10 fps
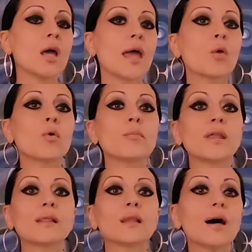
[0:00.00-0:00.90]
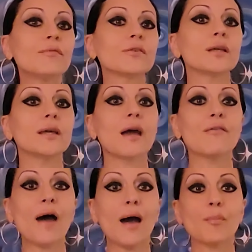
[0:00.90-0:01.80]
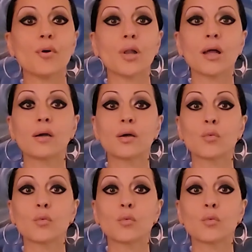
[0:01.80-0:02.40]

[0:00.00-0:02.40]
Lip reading: It would be lovely if Apple